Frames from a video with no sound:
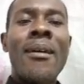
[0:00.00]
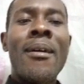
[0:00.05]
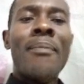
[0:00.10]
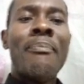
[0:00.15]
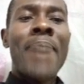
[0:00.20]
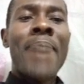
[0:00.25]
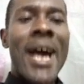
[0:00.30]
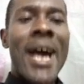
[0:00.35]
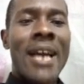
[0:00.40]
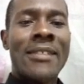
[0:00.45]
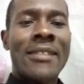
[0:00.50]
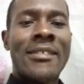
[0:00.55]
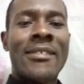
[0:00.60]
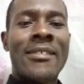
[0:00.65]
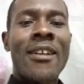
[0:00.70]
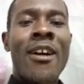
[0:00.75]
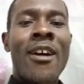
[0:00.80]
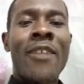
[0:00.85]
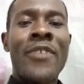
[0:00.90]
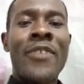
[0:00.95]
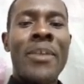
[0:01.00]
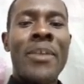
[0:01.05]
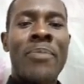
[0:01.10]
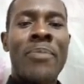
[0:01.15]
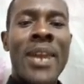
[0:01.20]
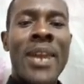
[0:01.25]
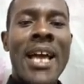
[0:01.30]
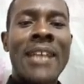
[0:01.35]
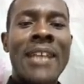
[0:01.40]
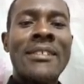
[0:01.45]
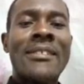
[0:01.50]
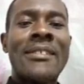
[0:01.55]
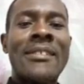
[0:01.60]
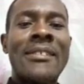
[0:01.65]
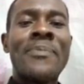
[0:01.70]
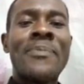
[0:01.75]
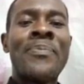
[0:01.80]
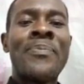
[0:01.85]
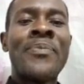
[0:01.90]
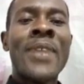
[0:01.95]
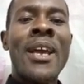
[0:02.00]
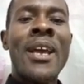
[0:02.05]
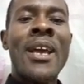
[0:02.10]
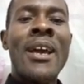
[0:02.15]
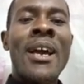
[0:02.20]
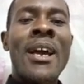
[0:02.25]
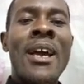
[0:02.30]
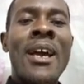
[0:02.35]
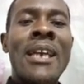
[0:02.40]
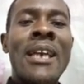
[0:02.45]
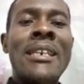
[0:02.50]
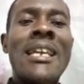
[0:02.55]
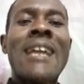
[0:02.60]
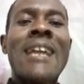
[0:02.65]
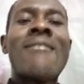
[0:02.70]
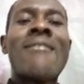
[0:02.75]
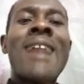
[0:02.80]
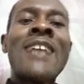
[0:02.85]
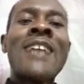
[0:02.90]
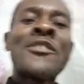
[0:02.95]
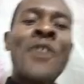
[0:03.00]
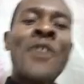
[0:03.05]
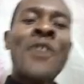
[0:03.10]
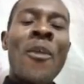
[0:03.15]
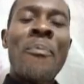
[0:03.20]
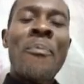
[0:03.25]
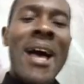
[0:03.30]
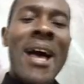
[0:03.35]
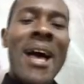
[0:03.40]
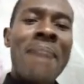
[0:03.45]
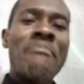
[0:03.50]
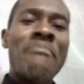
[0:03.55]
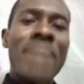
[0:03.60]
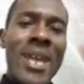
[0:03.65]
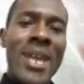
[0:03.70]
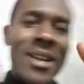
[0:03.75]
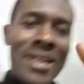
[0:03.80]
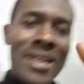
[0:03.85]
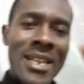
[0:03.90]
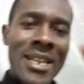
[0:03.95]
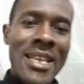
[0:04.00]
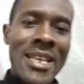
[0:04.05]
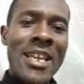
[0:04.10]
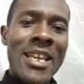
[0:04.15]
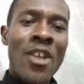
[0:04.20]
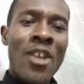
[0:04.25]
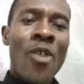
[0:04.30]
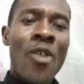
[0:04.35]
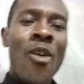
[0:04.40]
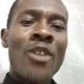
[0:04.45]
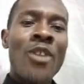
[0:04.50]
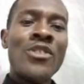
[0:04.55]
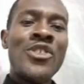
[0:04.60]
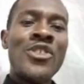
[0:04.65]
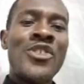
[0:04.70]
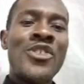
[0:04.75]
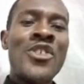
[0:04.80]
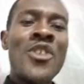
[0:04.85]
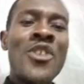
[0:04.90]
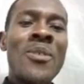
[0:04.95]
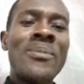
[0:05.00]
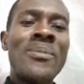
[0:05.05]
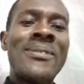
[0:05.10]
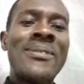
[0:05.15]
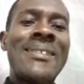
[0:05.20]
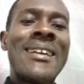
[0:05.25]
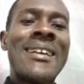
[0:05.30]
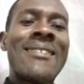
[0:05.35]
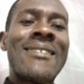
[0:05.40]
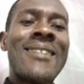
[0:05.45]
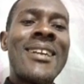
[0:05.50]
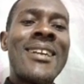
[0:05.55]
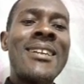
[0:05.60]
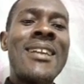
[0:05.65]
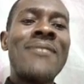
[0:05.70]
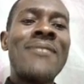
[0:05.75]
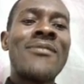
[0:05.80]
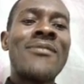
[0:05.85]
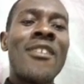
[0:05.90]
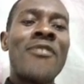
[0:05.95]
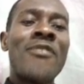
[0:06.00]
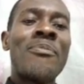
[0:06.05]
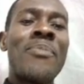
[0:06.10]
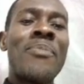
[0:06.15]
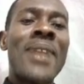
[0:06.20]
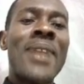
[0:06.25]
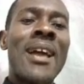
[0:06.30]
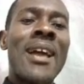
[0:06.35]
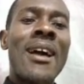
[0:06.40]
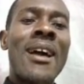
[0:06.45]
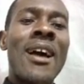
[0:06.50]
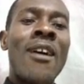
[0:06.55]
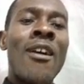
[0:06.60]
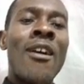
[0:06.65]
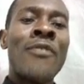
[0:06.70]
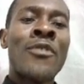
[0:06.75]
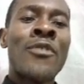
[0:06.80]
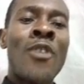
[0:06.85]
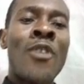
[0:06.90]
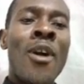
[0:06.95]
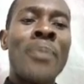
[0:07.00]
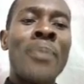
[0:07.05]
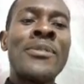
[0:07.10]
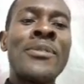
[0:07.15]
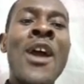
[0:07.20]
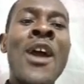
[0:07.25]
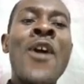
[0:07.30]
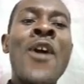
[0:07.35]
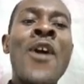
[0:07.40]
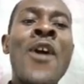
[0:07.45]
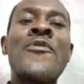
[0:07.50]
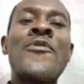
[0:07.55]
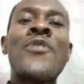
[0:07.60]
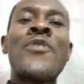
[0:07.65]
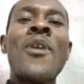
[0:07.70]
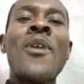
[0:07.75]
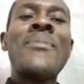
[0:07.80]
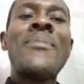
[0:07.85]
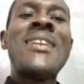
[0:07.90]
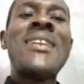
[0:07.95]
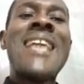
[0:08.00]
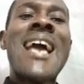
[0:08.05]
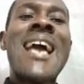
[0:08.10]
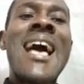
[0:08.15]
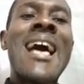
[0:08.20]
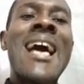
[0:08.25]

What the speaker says: The grasshopper mainly consumes the green leaves of crops from their nymphal stage.